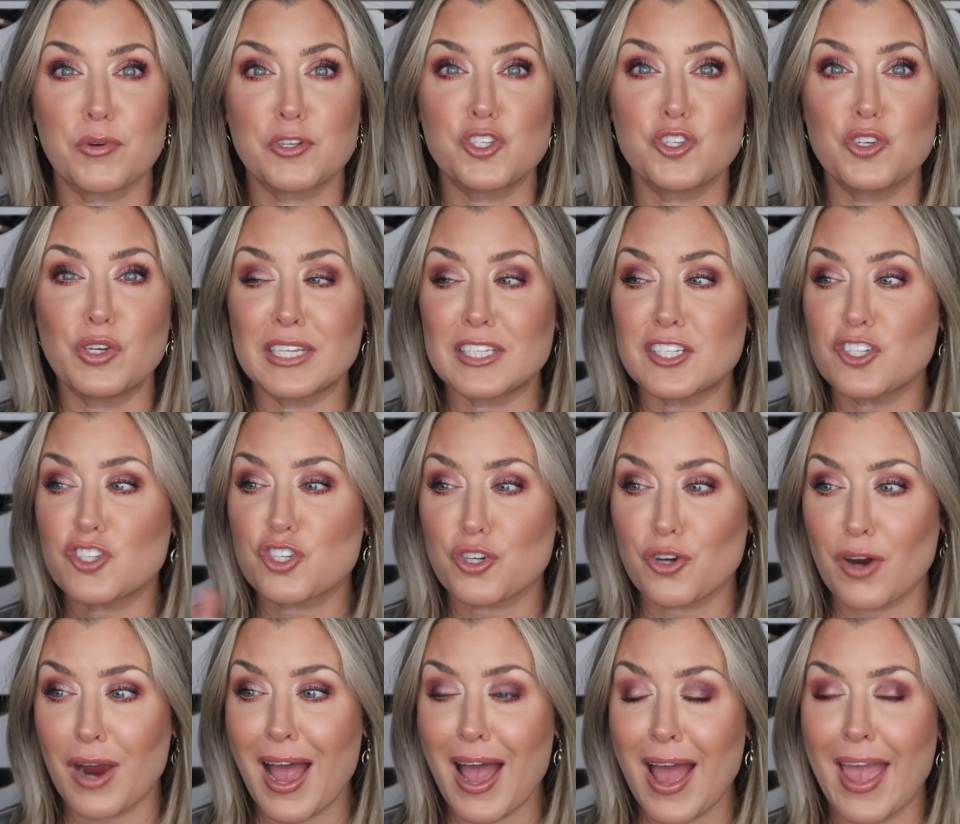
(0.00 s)
but you get to
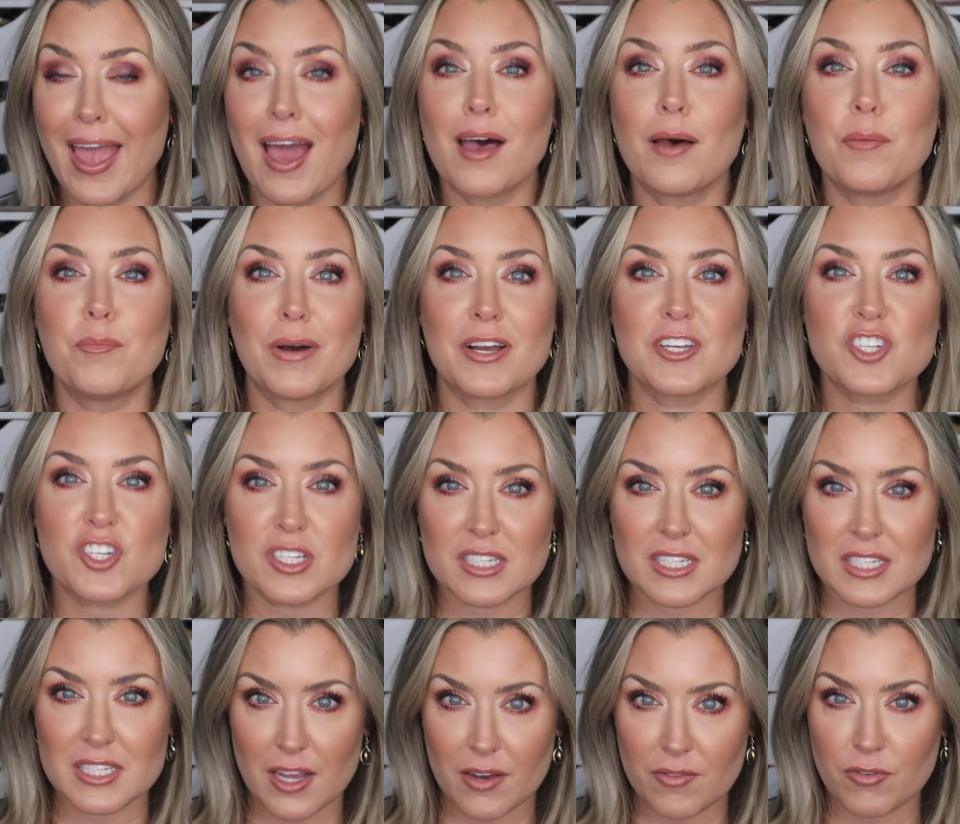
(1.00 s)
try a bunch of
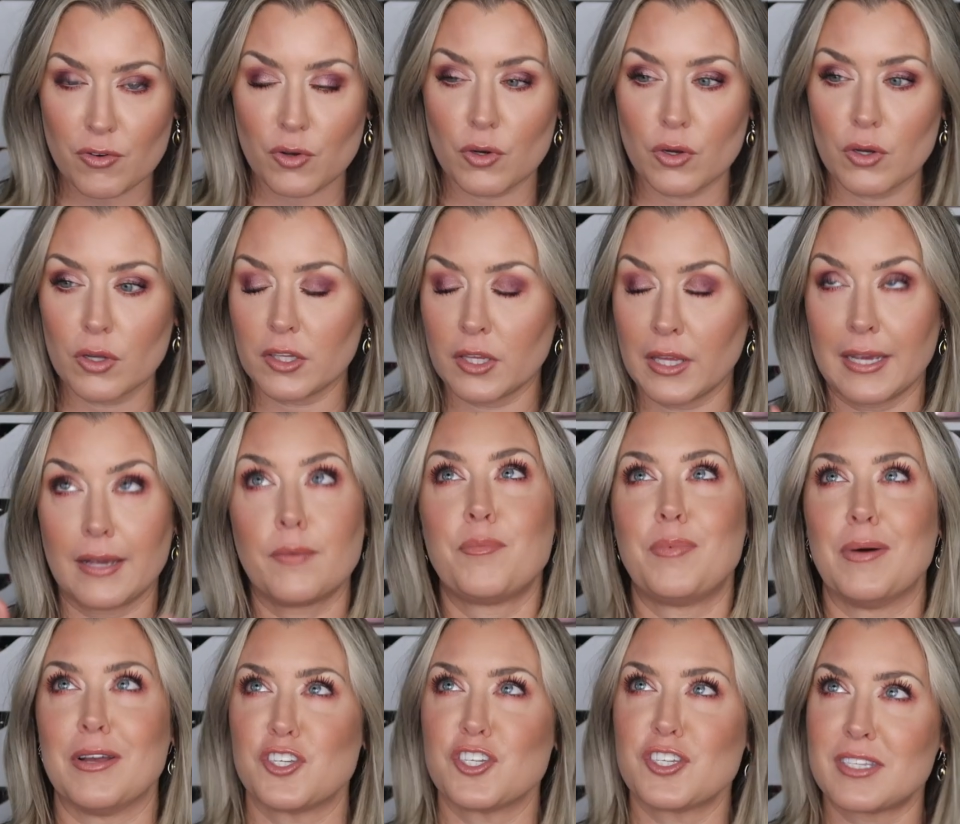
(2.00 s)
several, like a
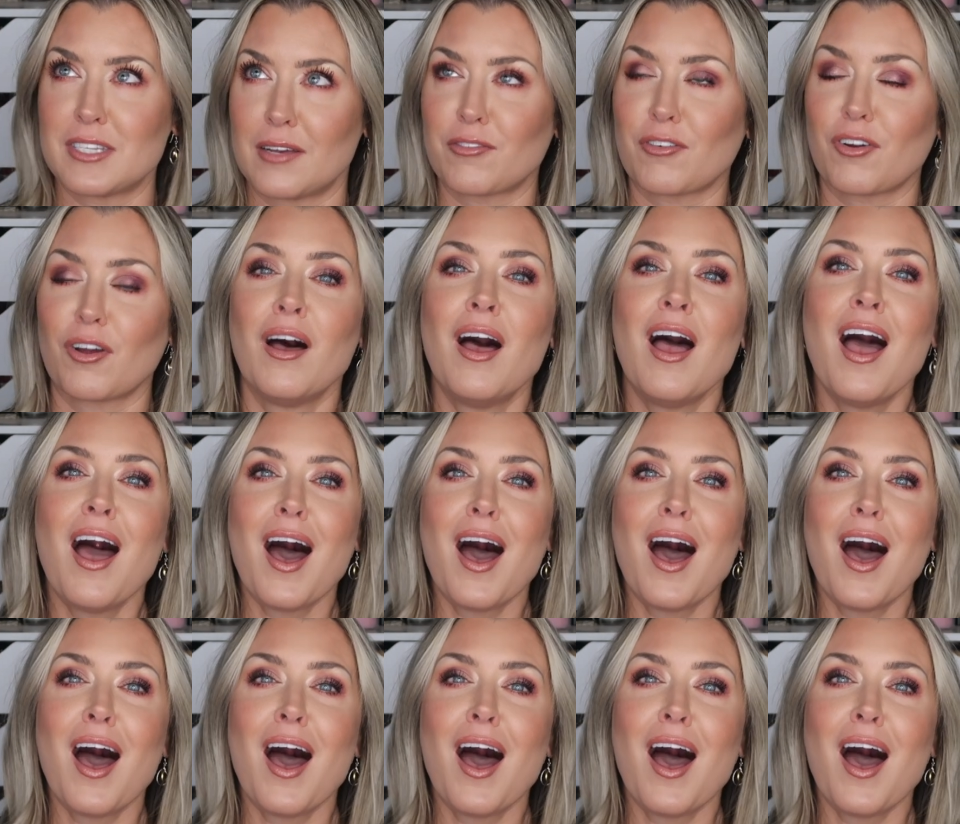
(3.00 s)
bunch of several,